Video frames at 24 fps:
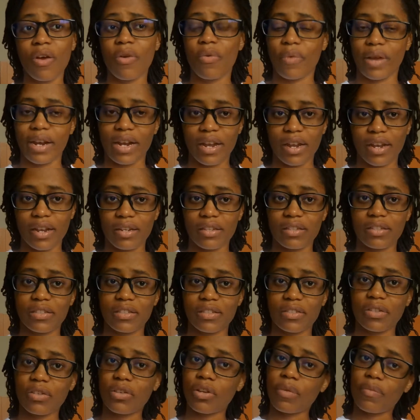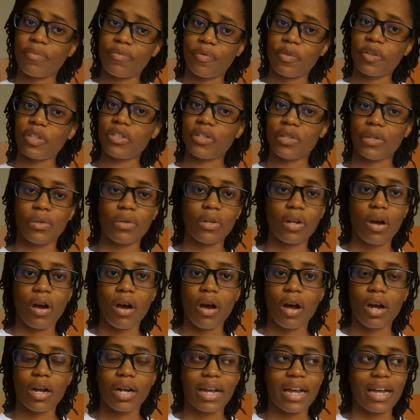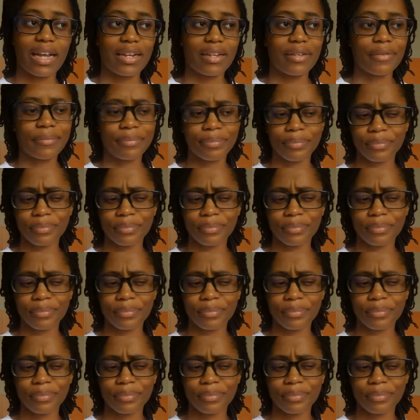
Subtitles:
when I stood up for too long, and